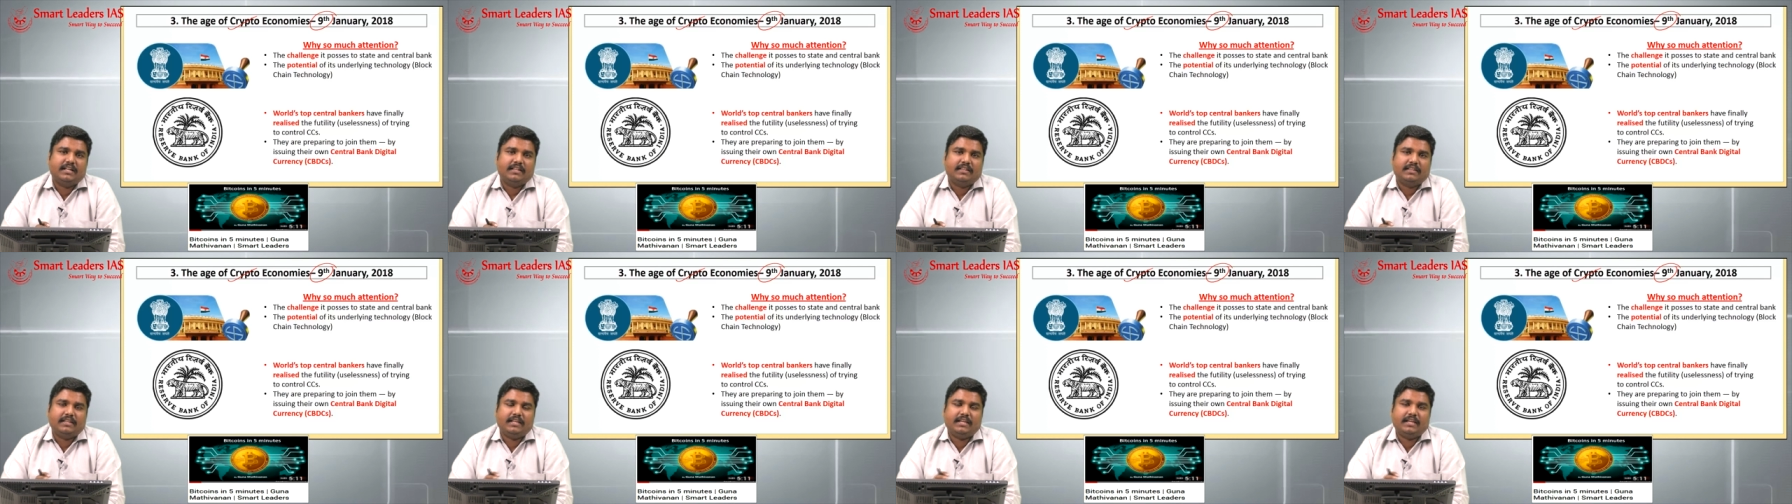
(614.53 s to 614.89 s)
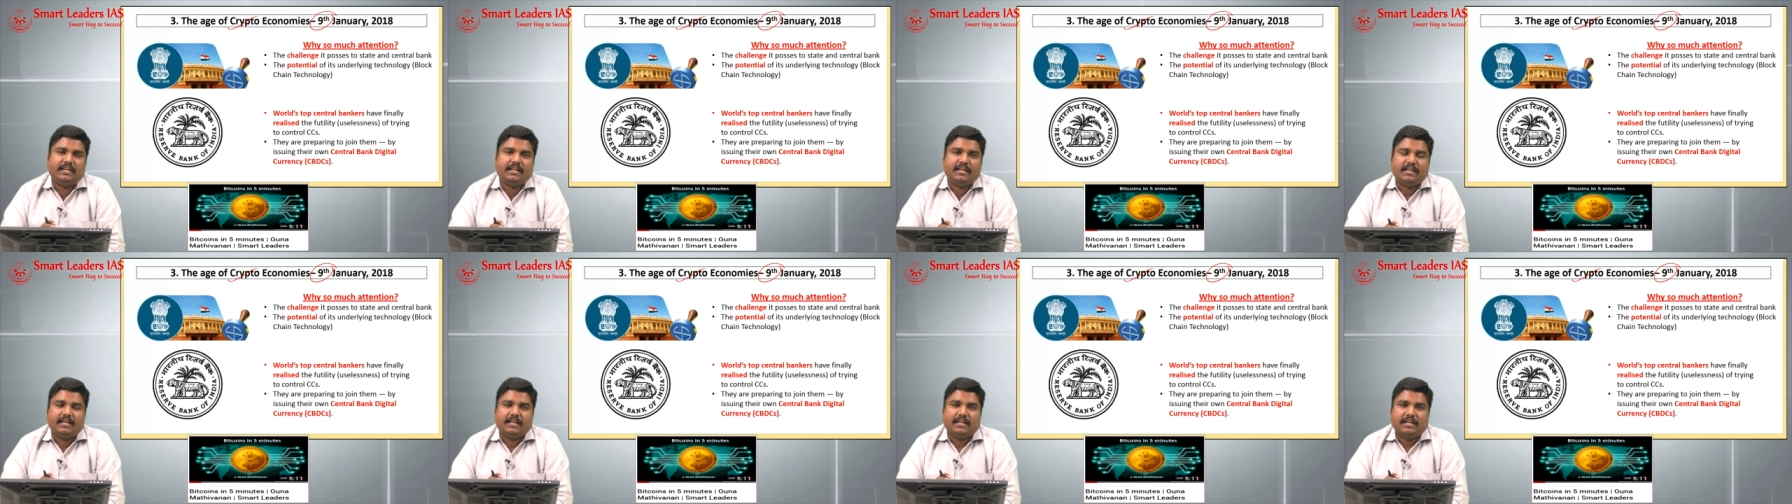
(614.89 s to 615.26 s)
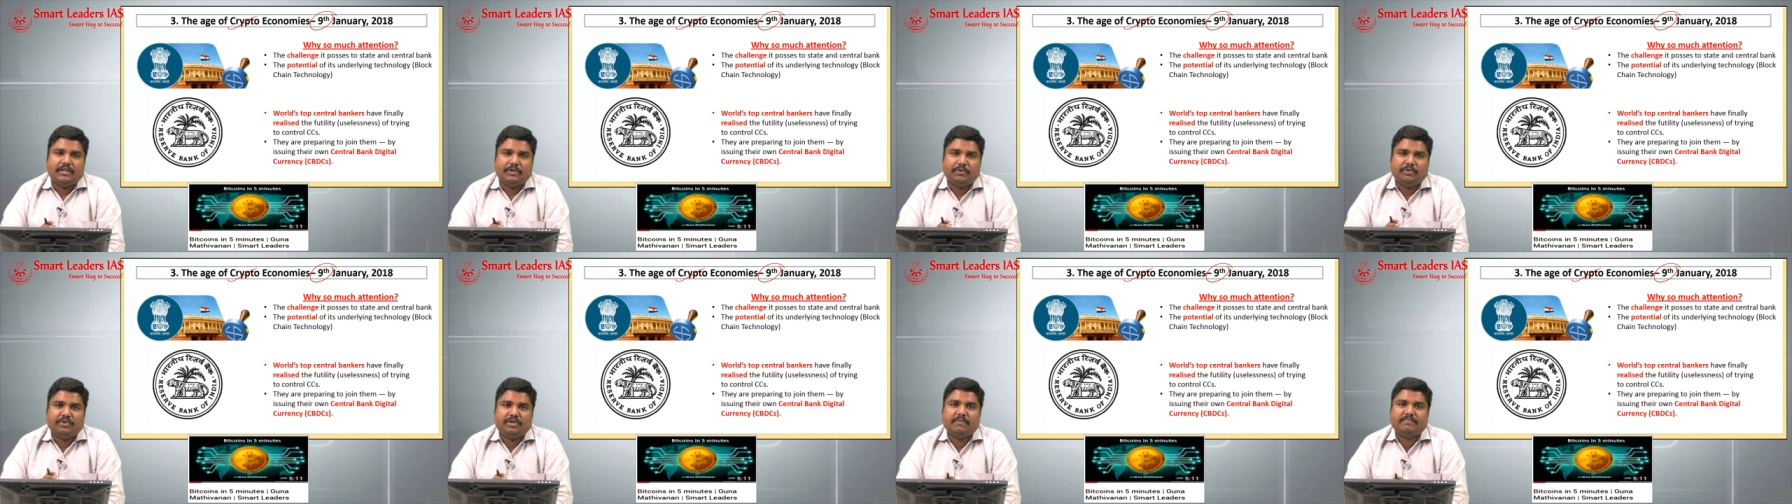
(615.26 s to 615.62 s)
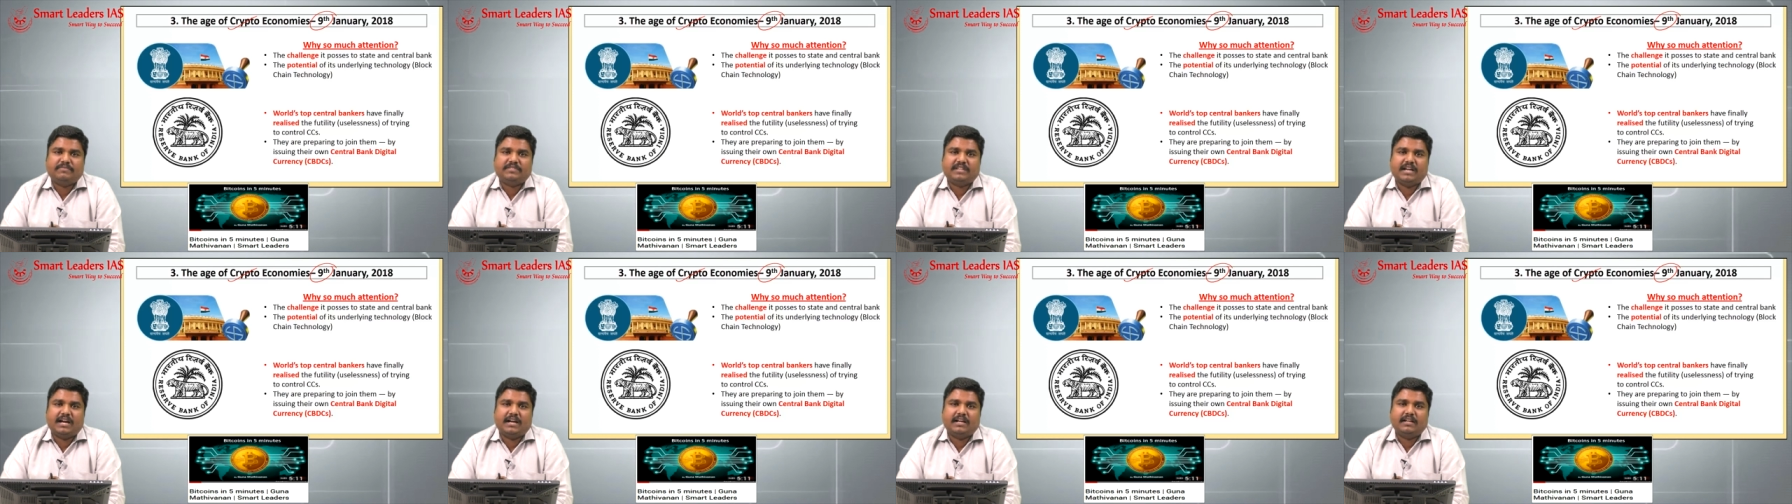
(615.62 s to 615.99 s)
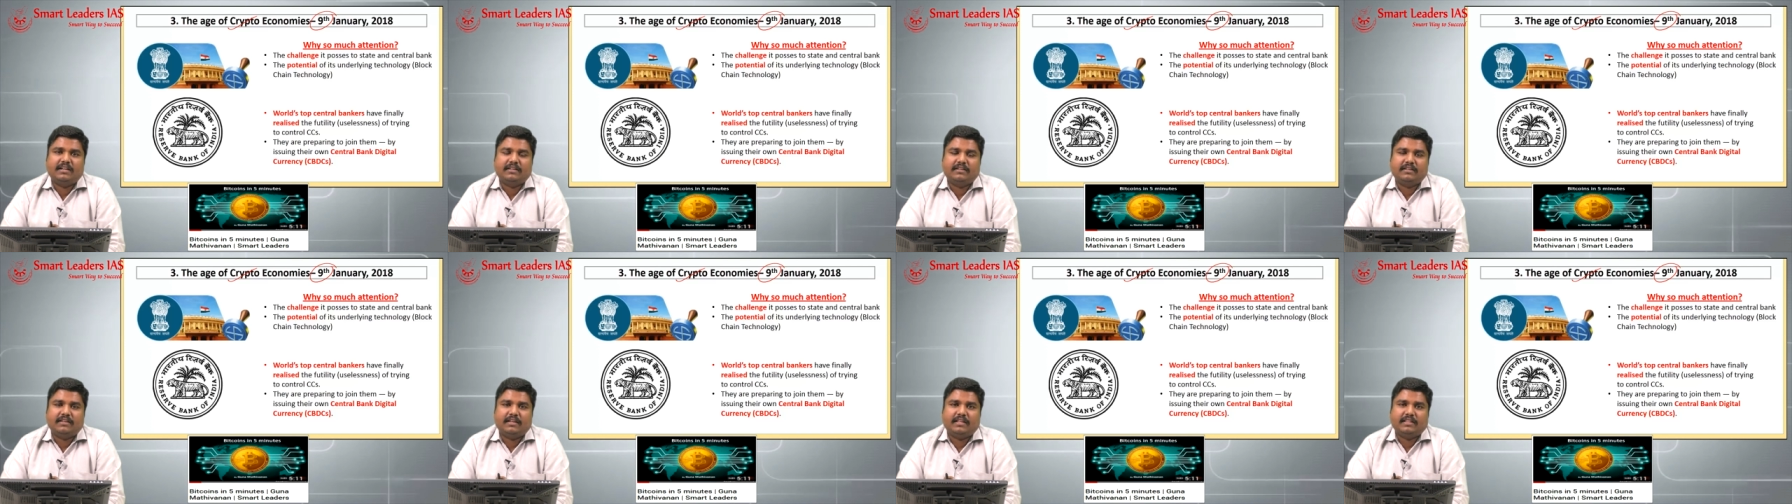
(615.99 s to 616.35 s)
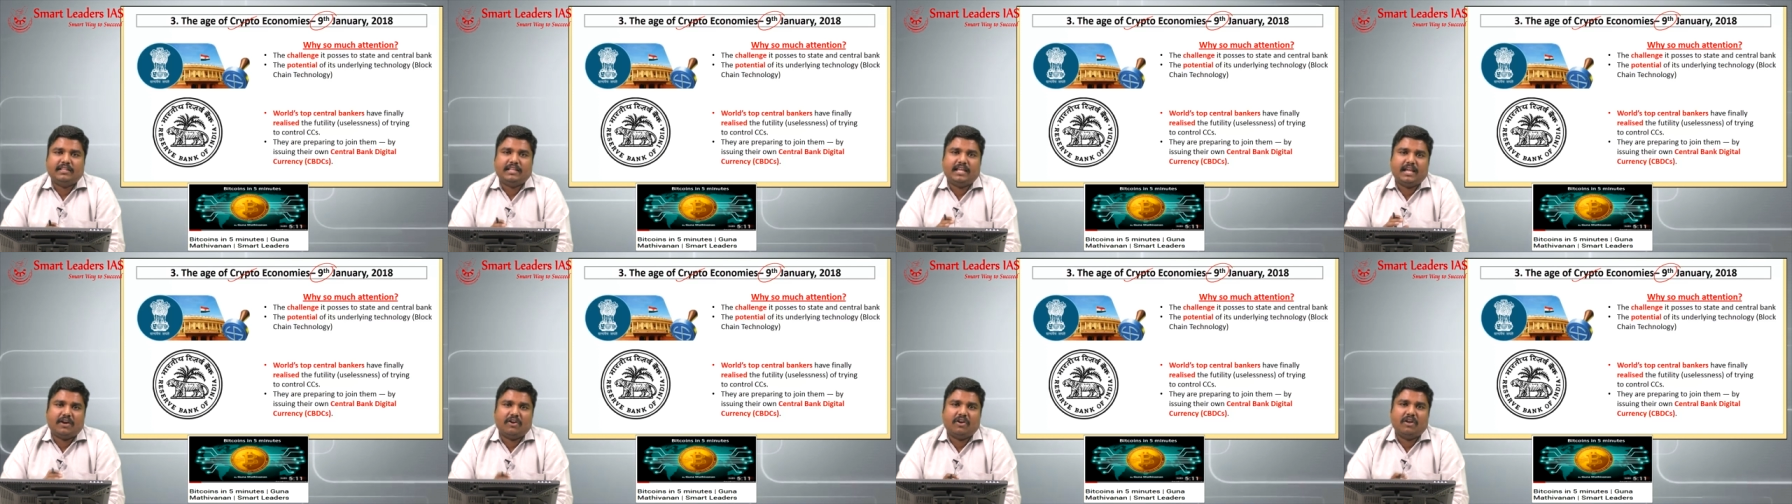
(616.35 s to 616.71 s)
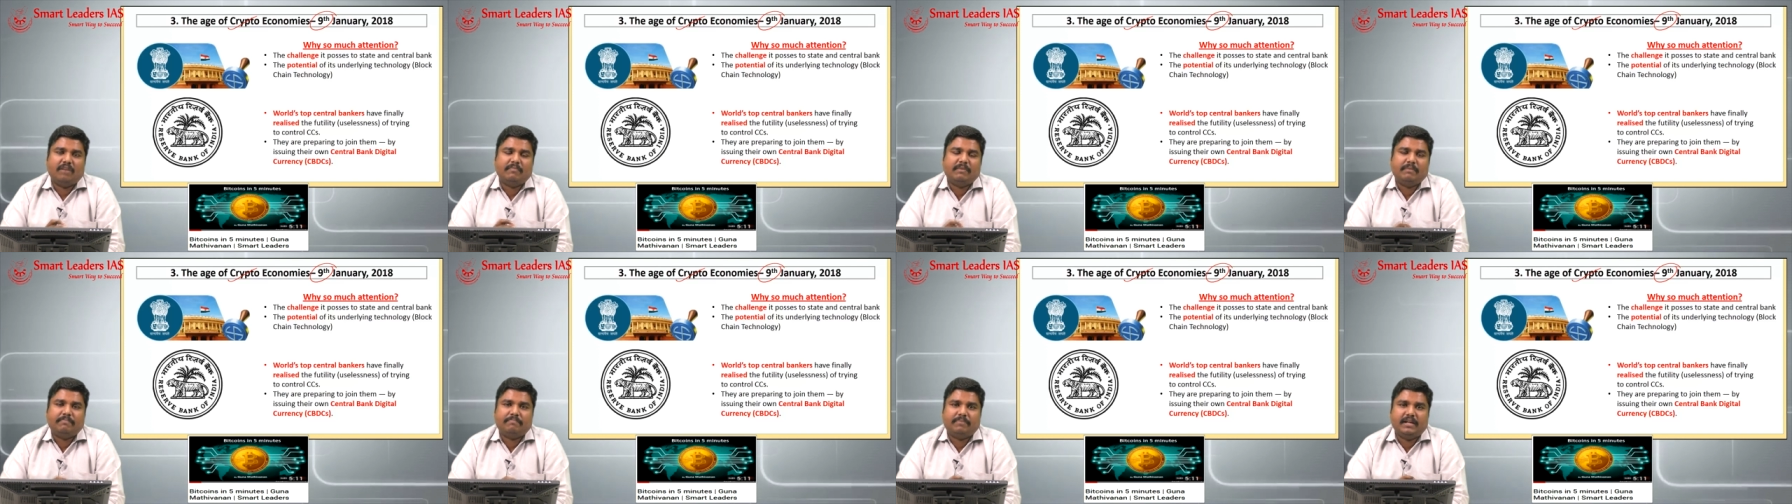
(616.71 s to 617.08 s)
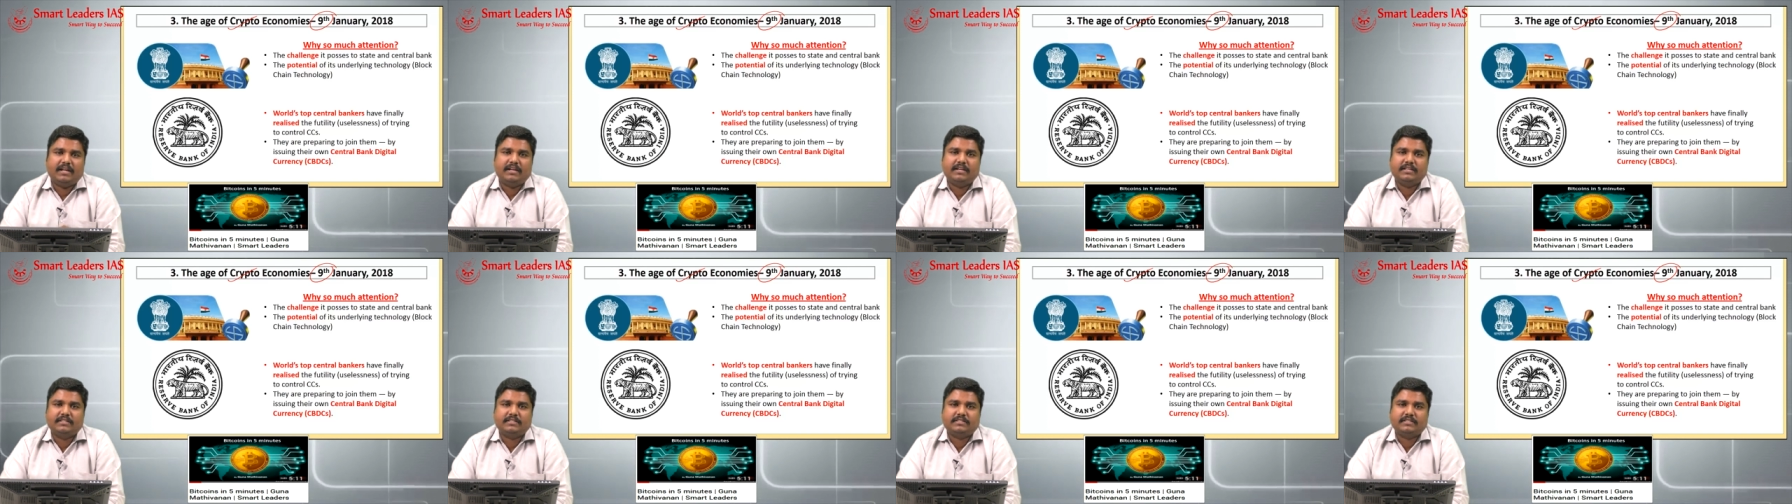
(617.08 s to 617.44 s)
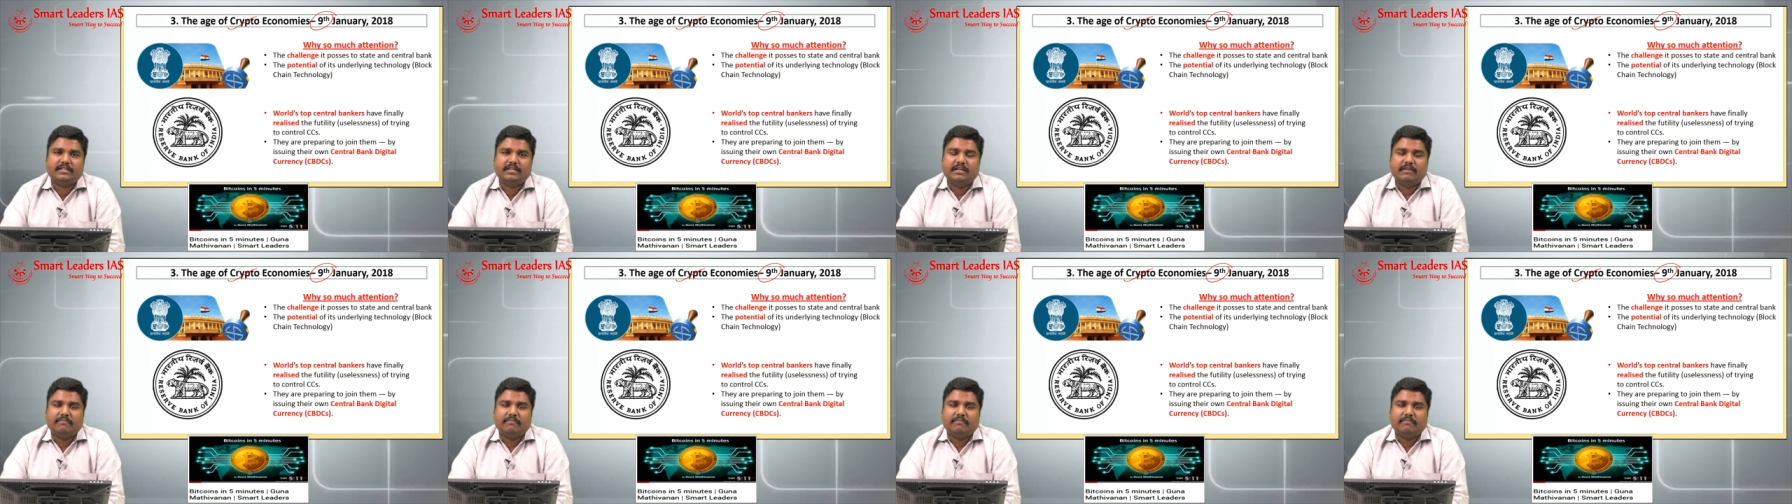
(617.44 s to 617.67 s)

the YouTube channel in the economy playlist.